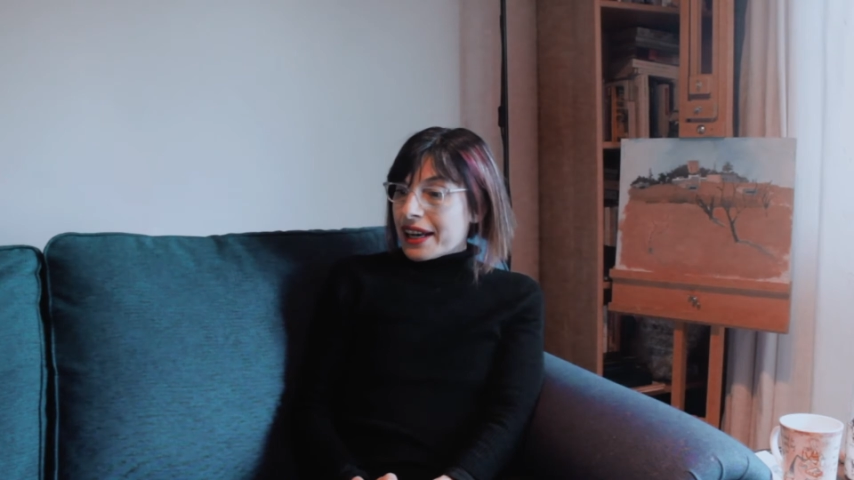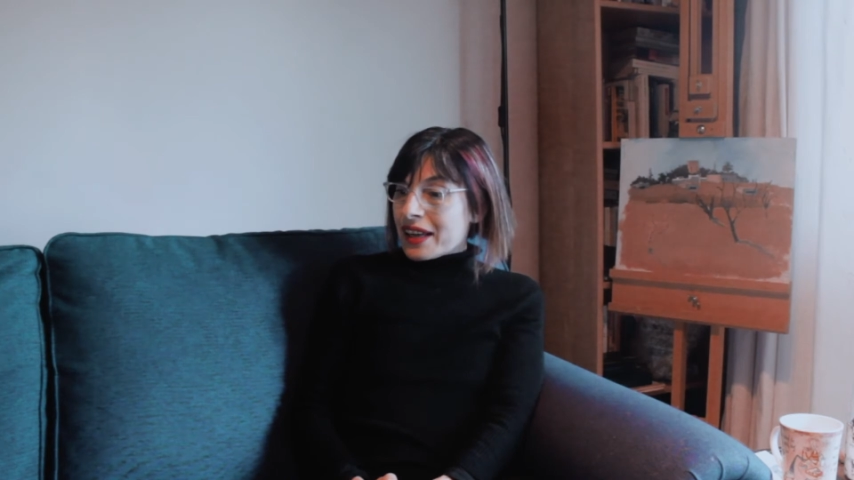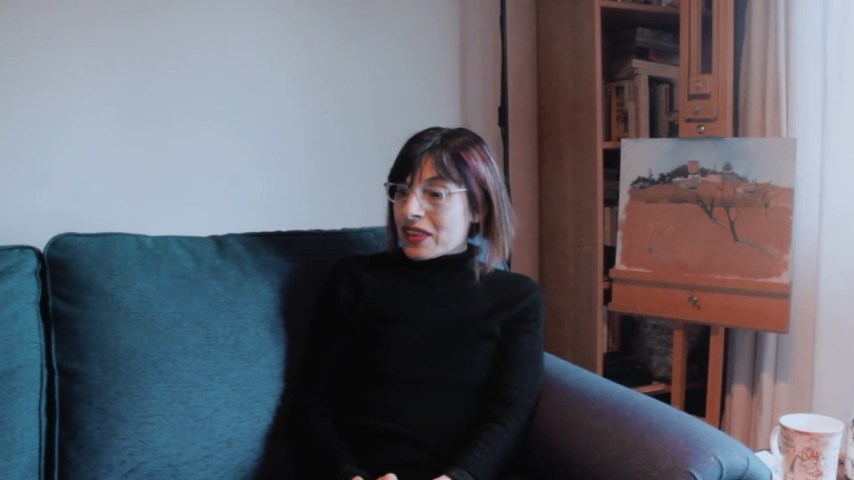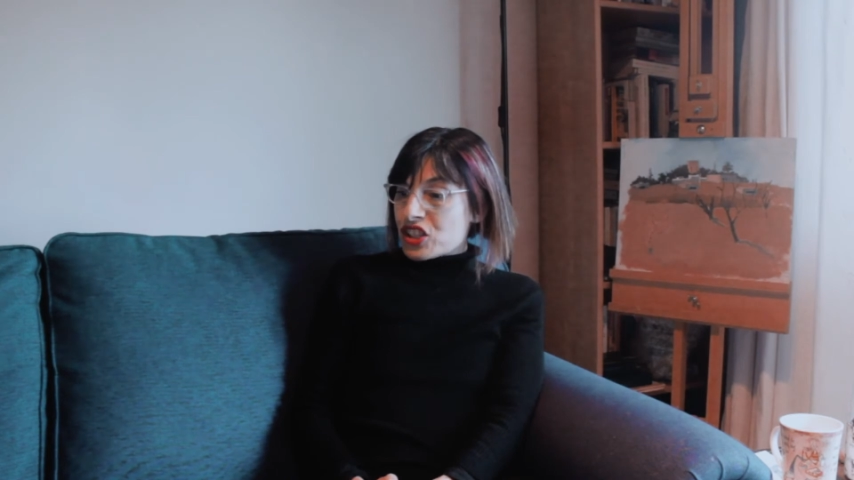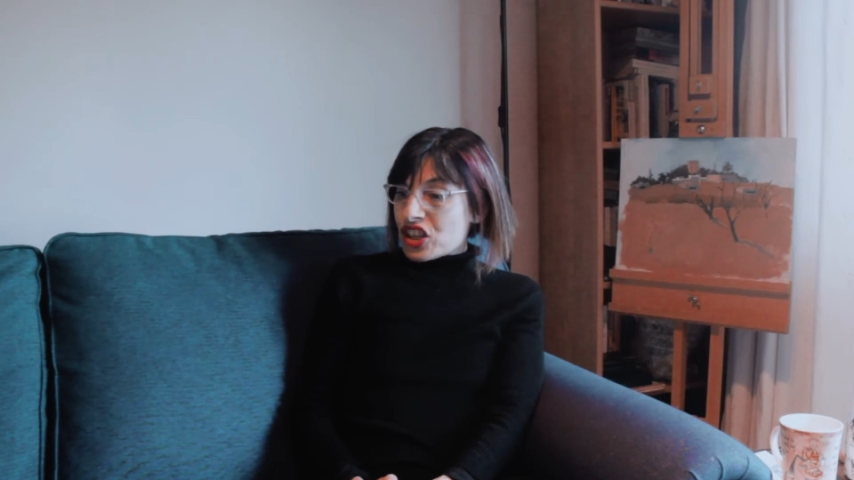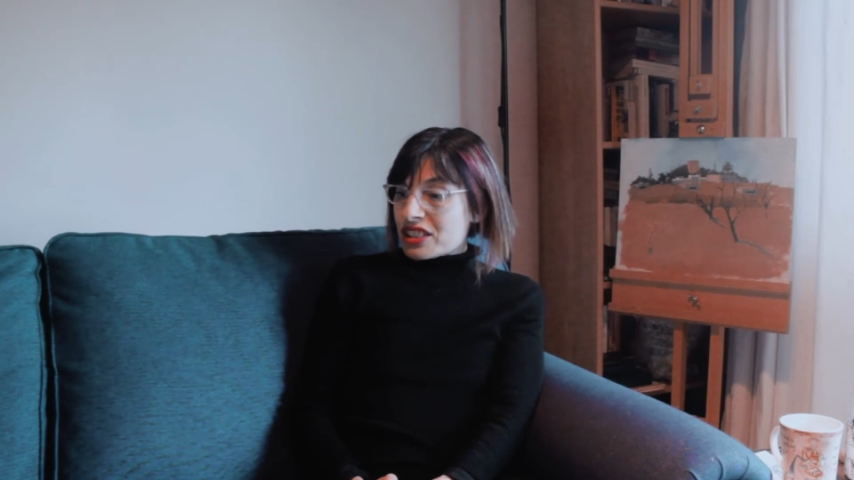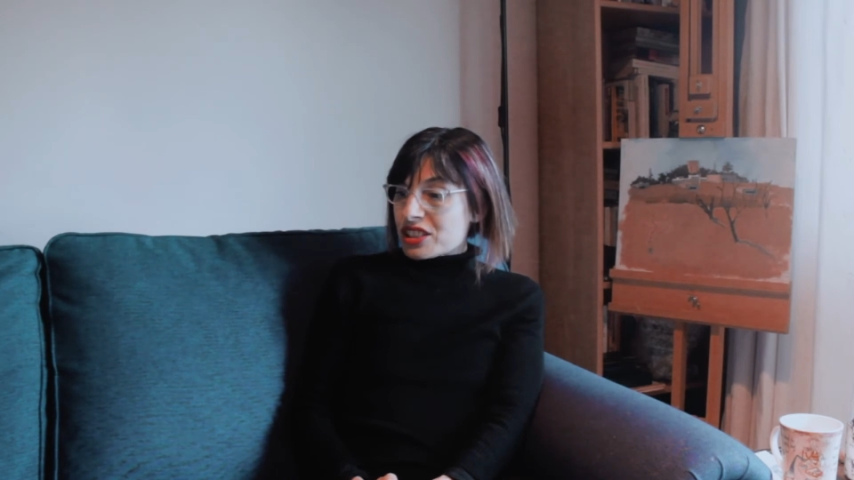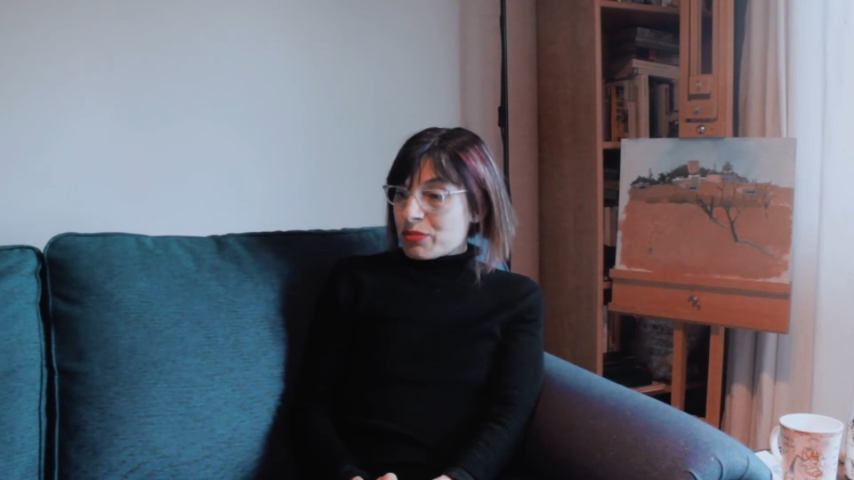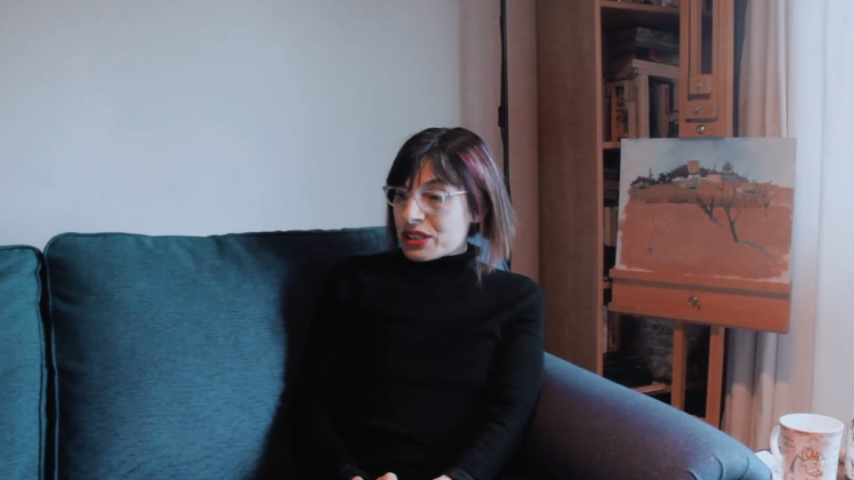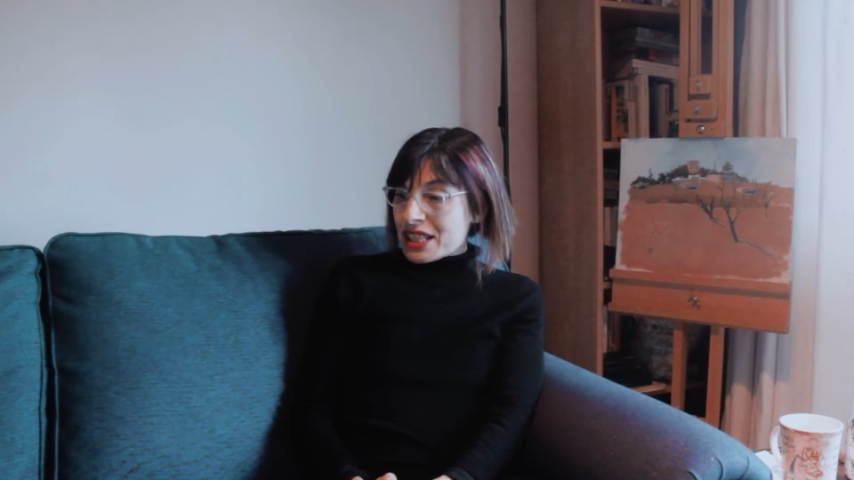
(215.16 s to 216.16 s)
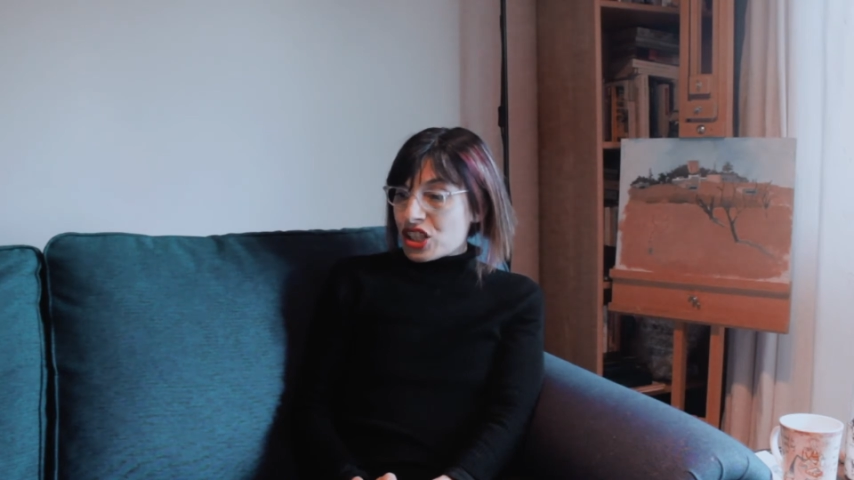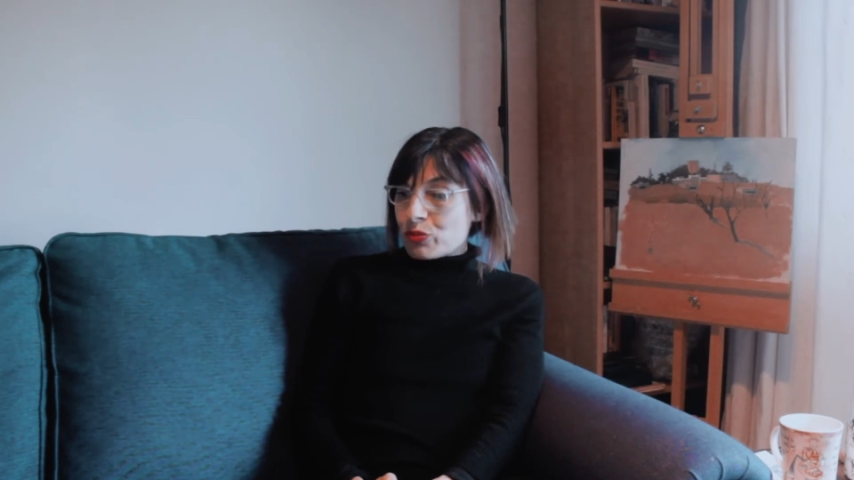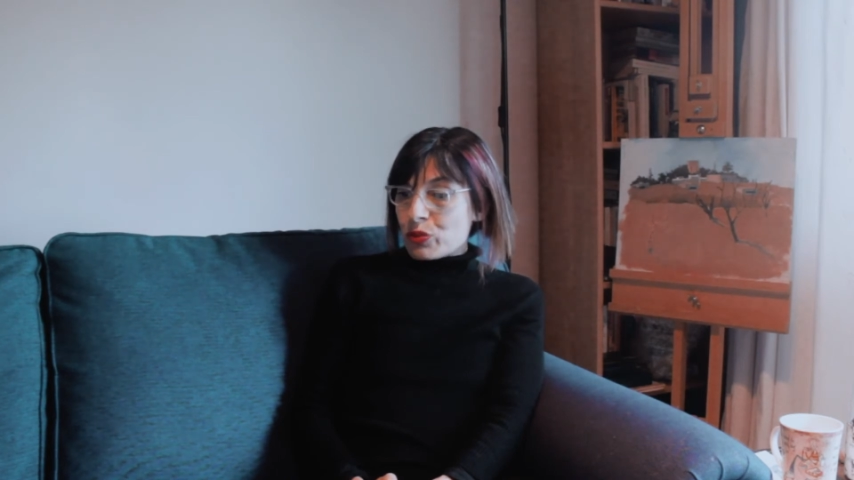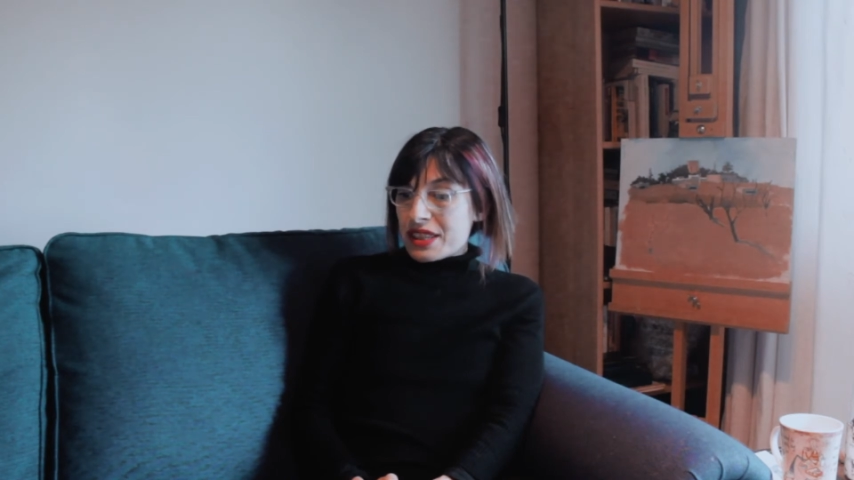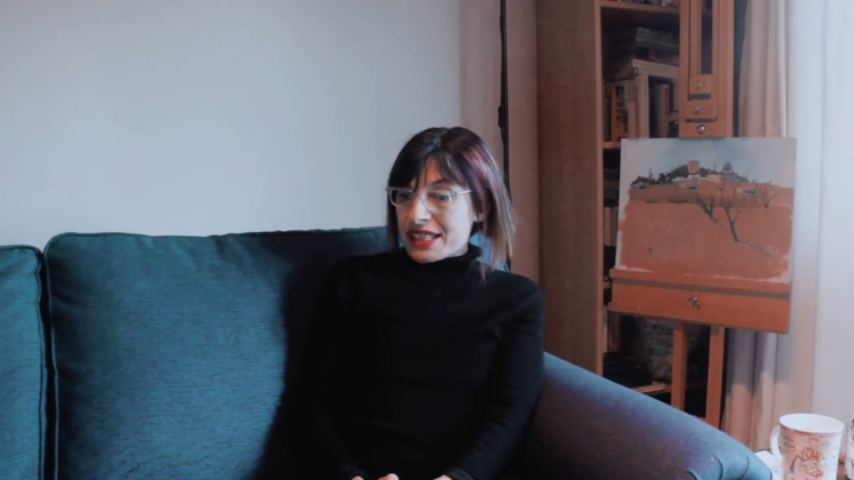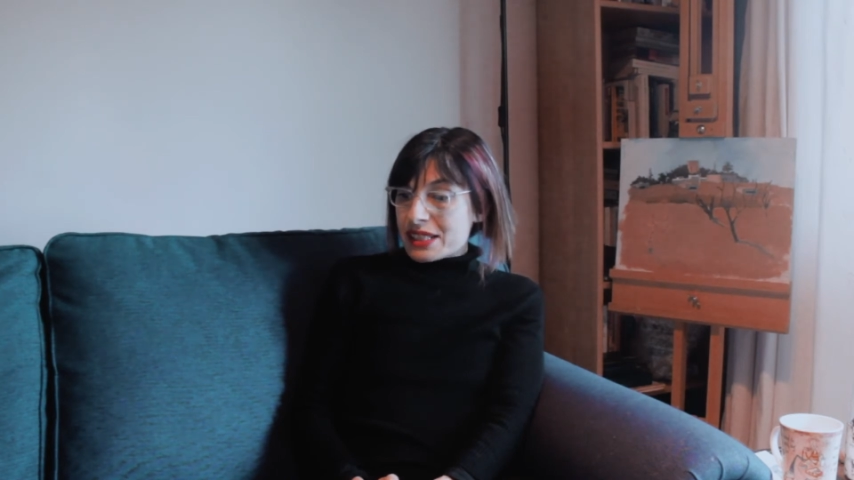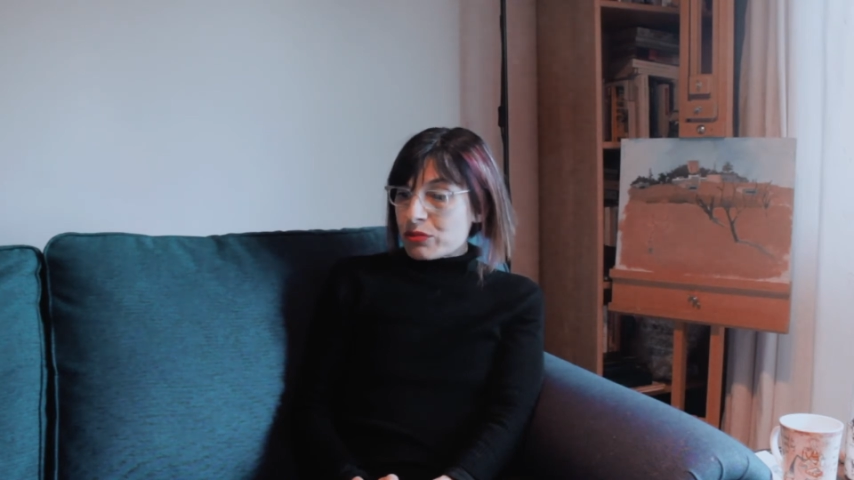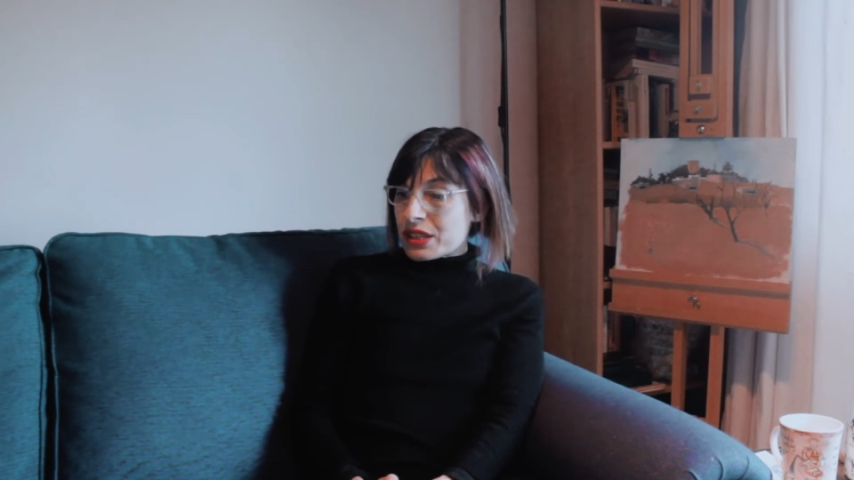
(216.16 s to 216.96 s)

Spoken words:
and the juxtaposition with this,